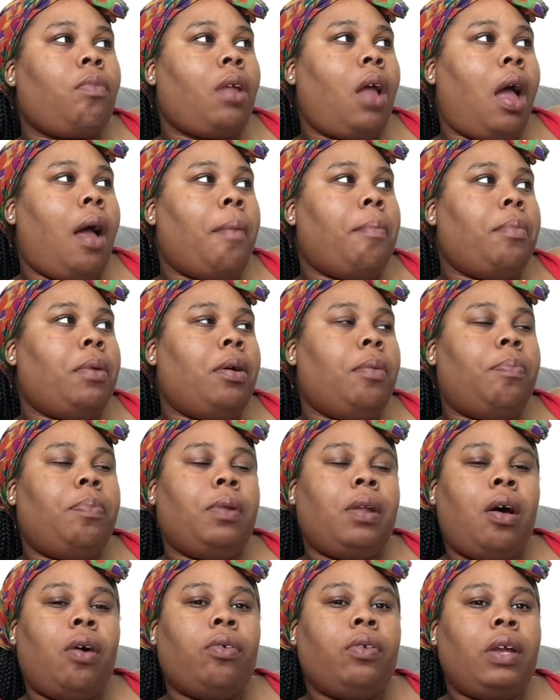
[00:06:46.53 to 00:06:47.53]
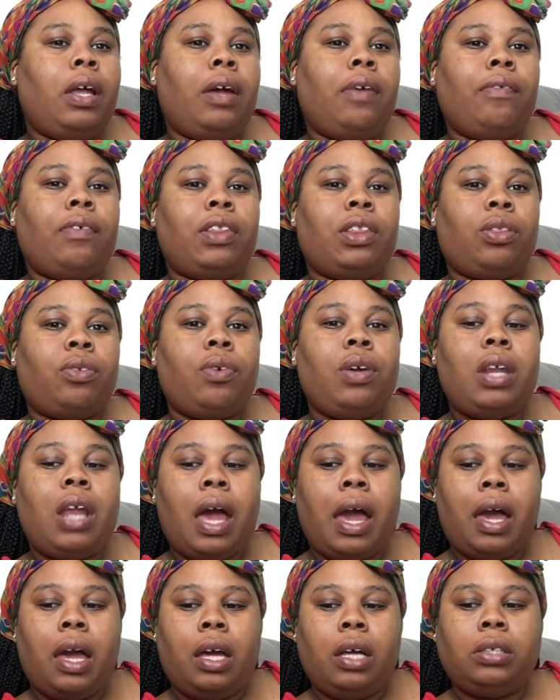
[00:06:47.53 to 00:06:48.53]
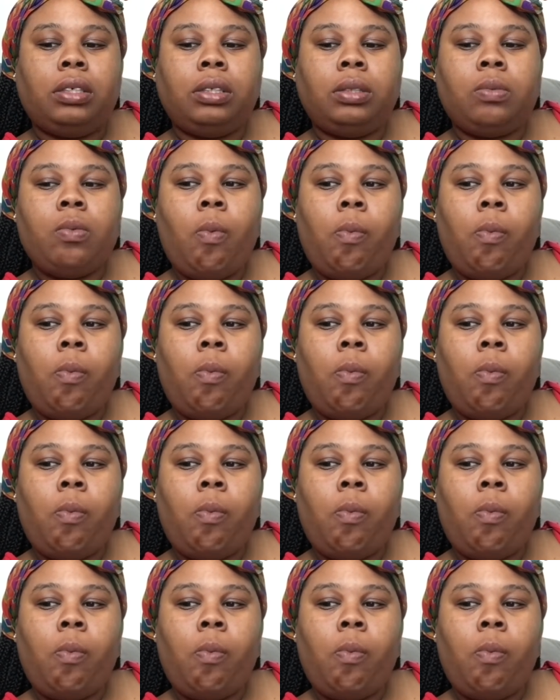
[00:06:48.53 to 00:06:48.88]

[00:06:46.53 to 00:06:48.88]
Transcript: I'm uploading every three days.